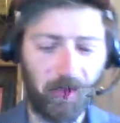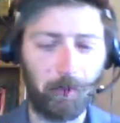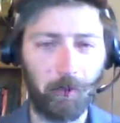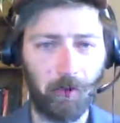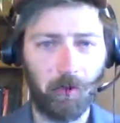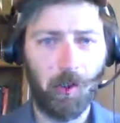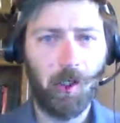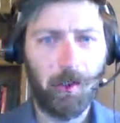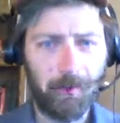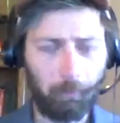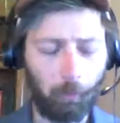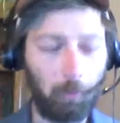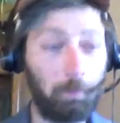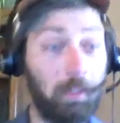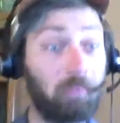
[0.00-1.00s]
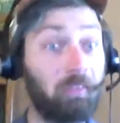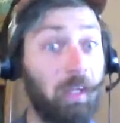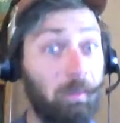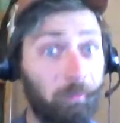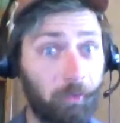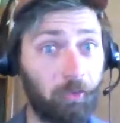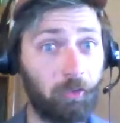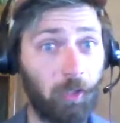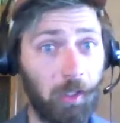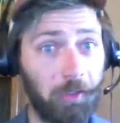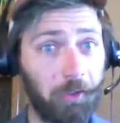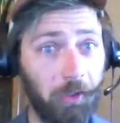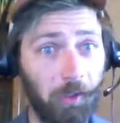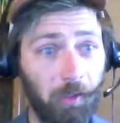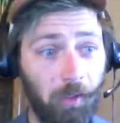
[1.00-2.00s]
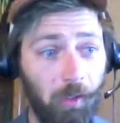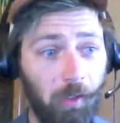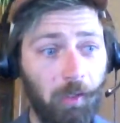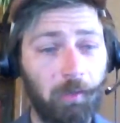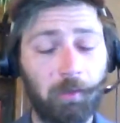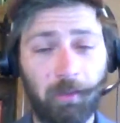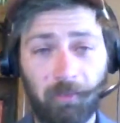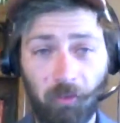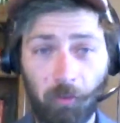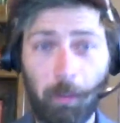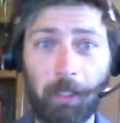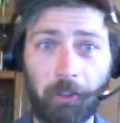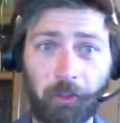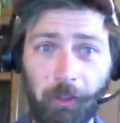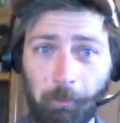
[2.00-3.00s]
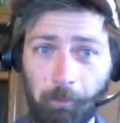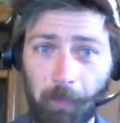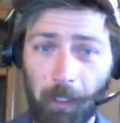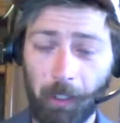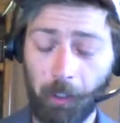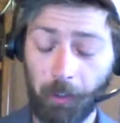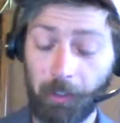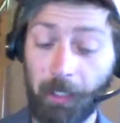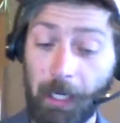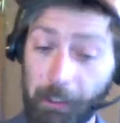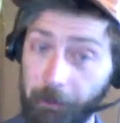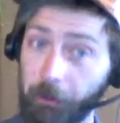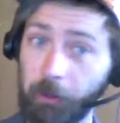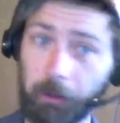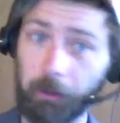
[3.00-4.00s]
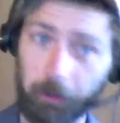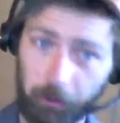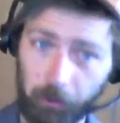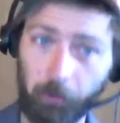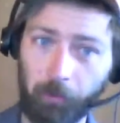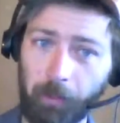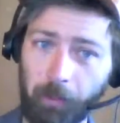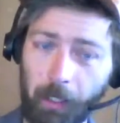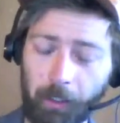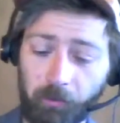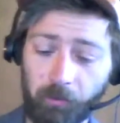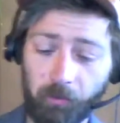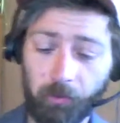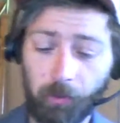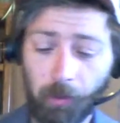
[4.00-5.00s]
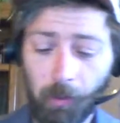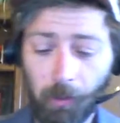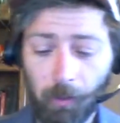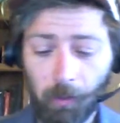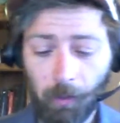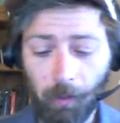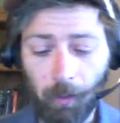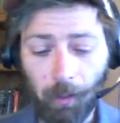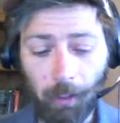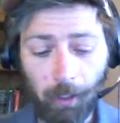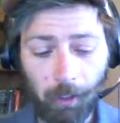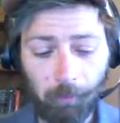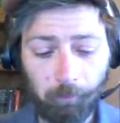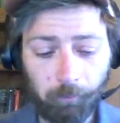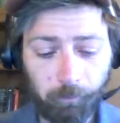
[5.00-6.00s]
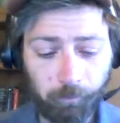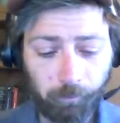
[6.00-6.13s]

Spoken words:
They were a bit of infrastructure that the Spanish Empire could actually utilize, and